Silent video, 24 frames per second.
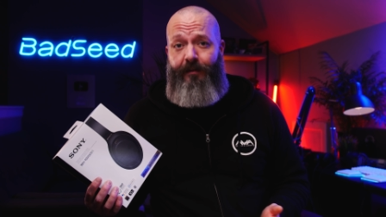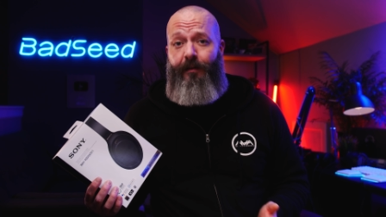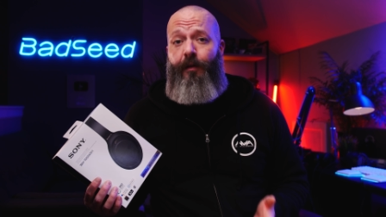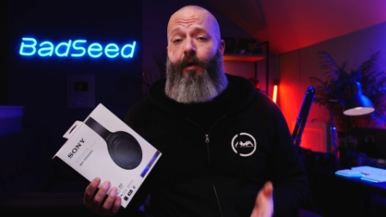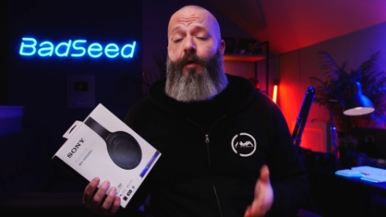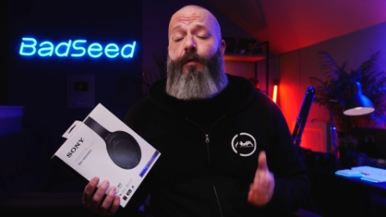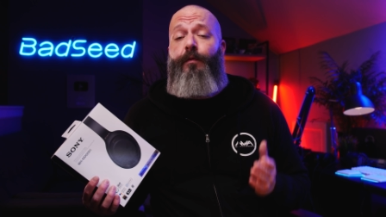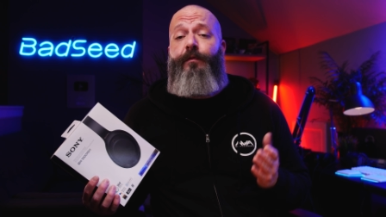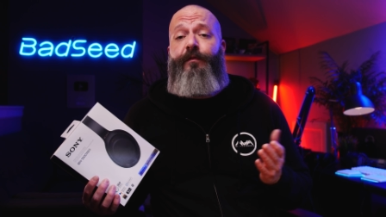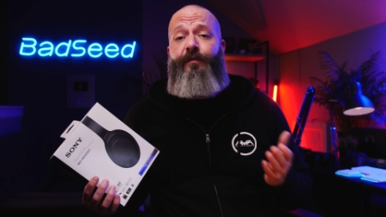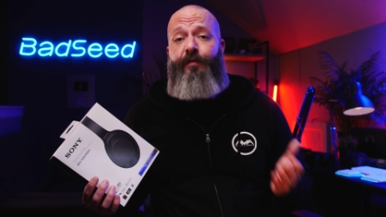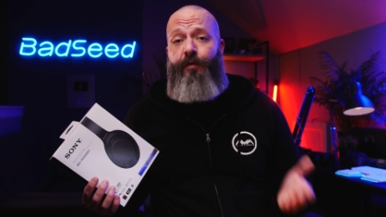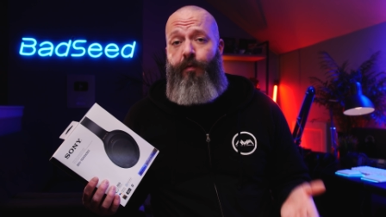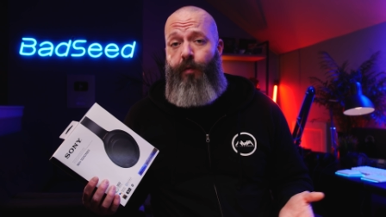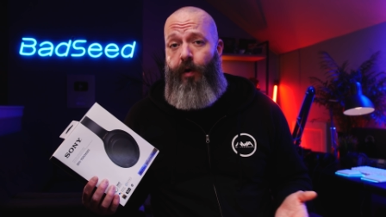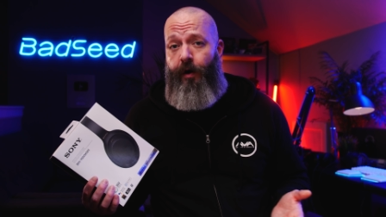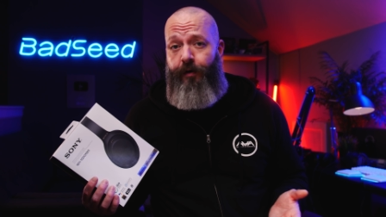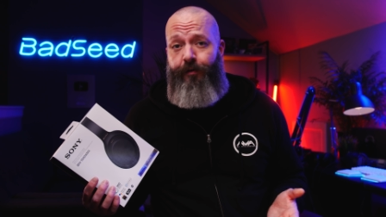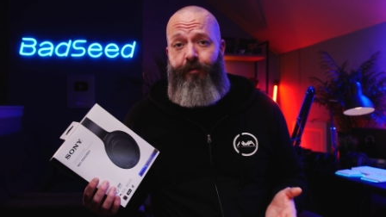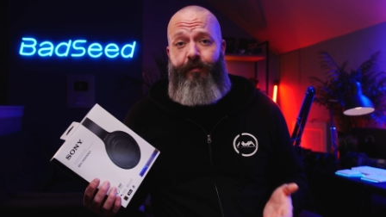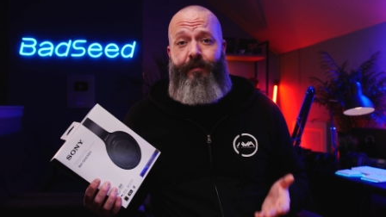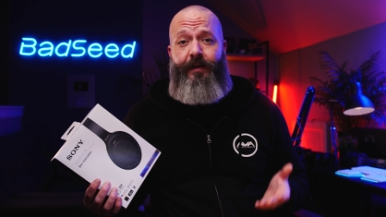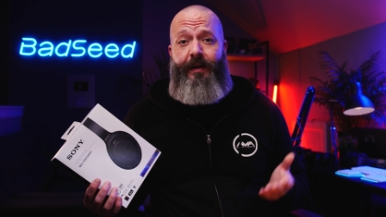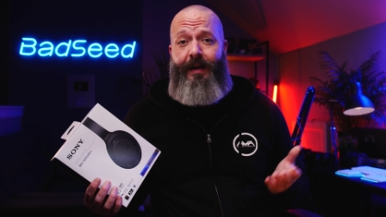low
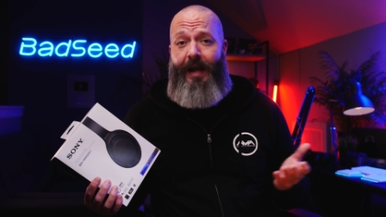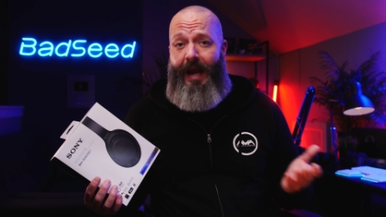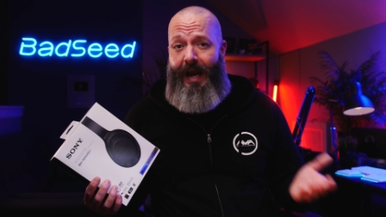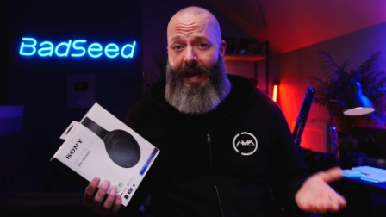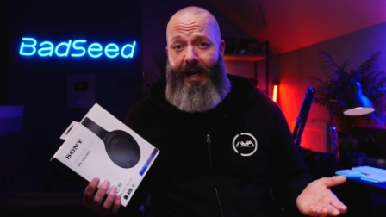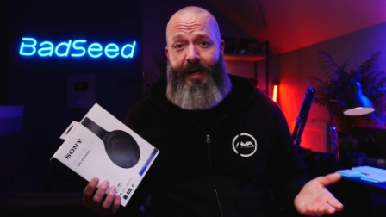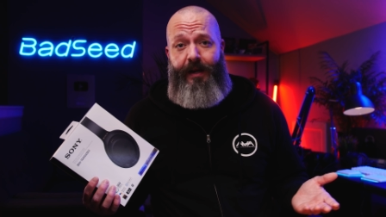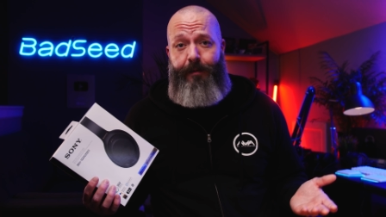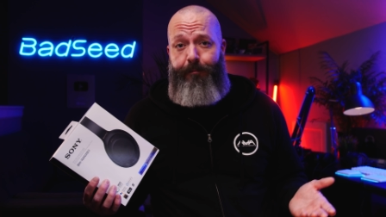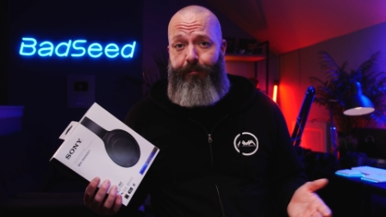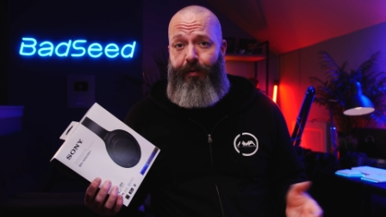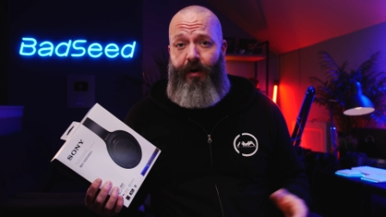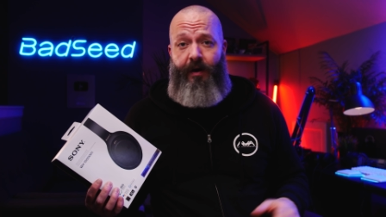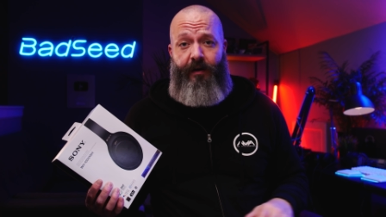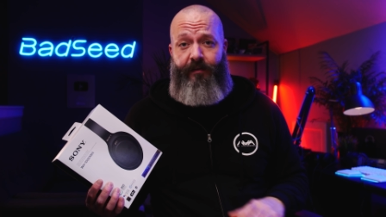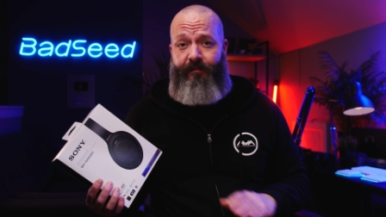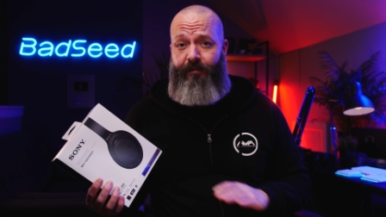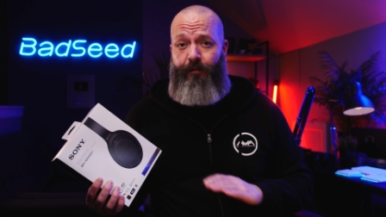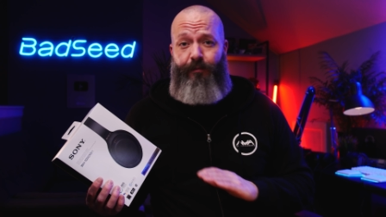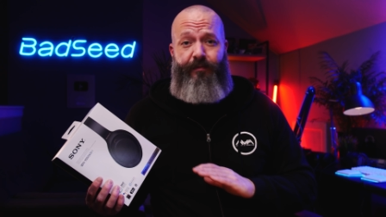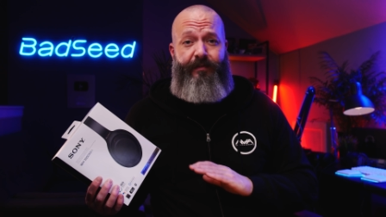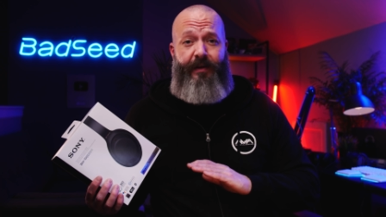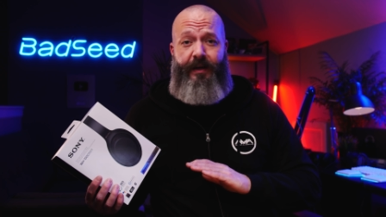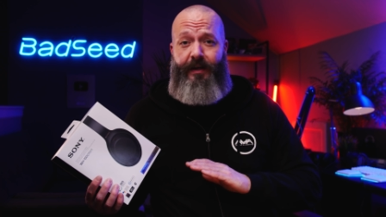280
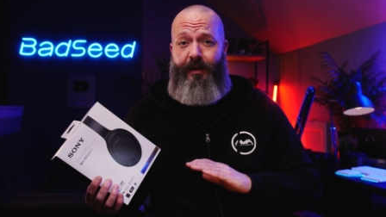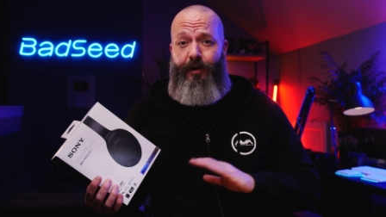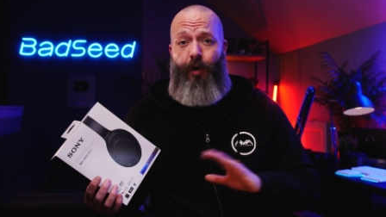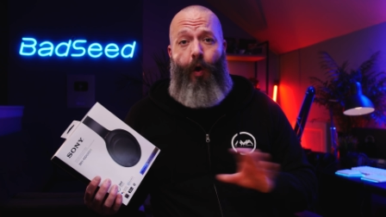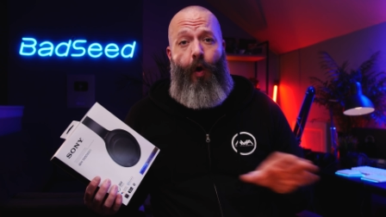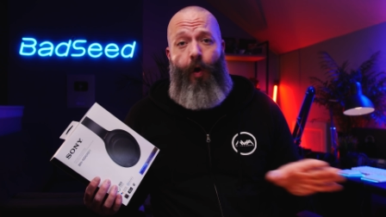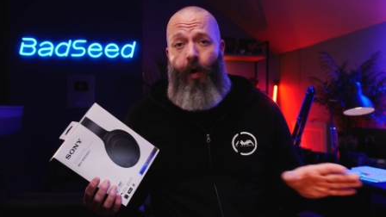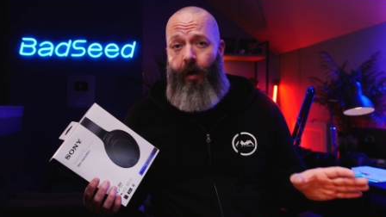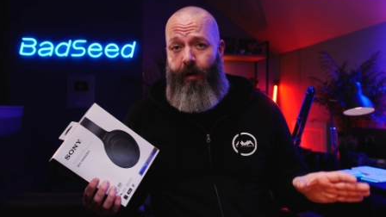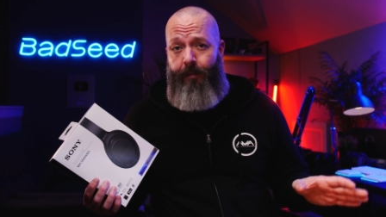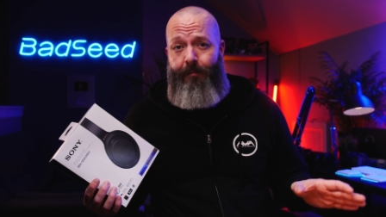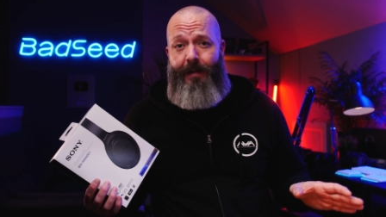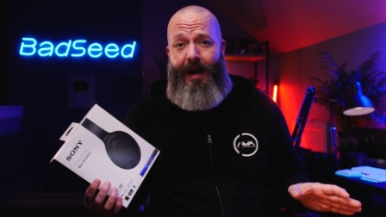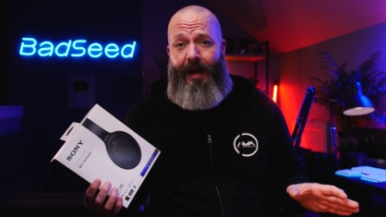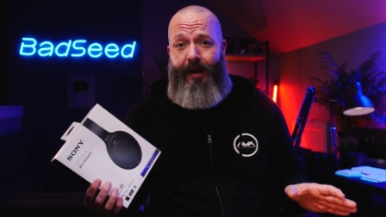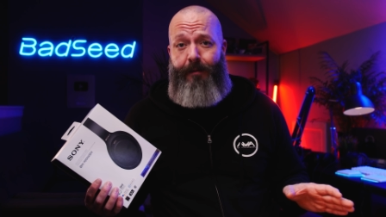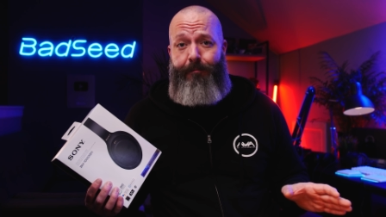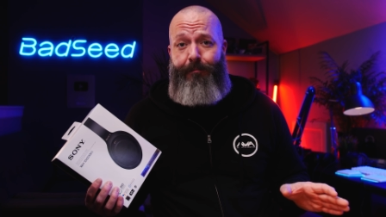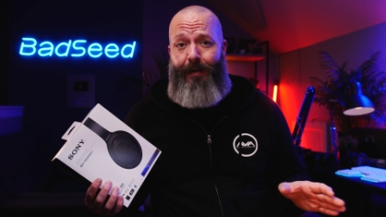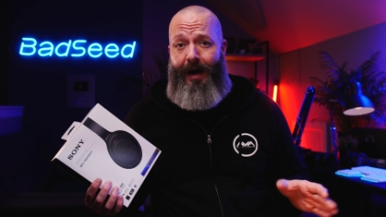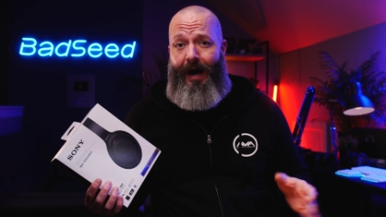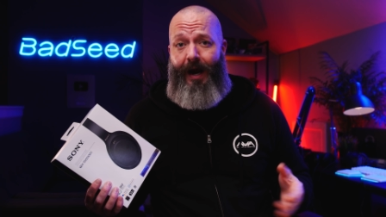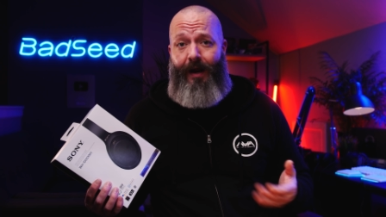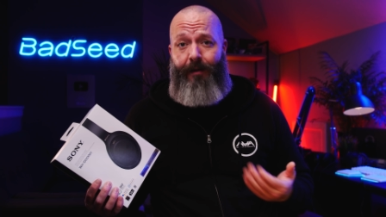bucks. It was like an
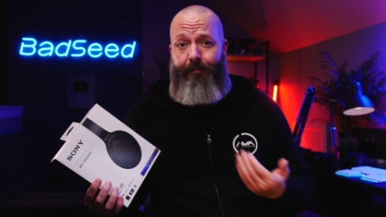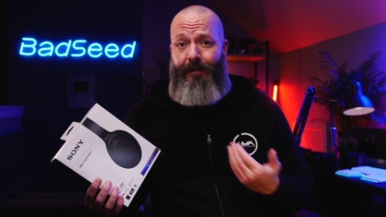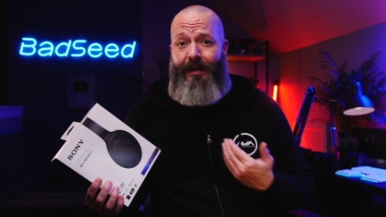automatic buy.